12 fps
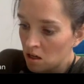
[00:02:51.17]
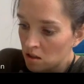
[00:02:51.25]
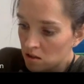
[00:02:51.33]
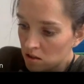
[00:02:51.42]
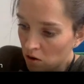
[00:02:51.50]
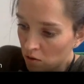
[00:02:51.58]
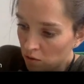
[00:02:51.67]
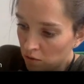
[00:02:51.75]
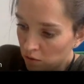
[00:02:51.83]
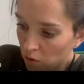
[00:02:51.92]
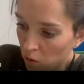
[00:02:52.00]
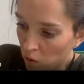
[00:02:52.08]
So
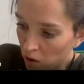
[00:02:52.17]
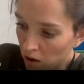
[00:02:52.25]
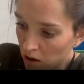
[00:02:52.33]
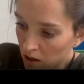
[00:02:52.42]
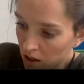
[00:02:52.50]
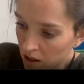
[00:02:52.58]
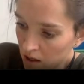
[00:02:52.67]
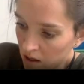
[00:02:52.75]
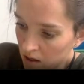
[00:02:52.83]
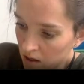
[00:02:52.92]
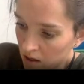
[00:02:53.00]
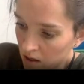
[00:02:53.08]
four
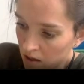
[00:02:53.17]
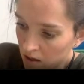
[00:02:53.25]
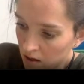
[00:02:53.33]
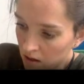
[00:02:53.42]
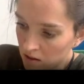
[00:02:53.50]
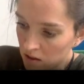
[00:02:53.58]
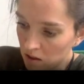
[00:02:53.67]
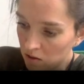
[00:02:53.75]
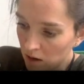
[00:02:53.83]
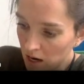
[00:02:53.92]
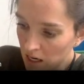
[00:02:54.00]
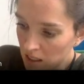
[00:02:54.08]
to the
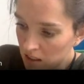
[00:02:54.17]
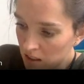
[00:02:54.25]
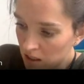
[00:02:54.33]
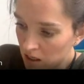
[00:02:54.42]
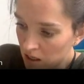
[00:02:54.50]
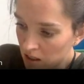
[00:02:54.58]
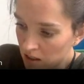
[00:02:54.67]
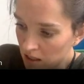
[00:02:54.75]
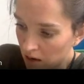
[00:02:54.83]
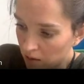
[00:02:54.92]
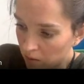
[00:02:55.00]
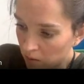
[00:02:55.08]
right,
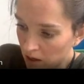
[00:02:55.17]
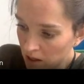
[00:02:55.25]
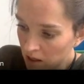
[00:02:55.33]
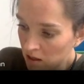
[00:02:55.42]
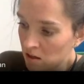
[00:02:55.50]
down one,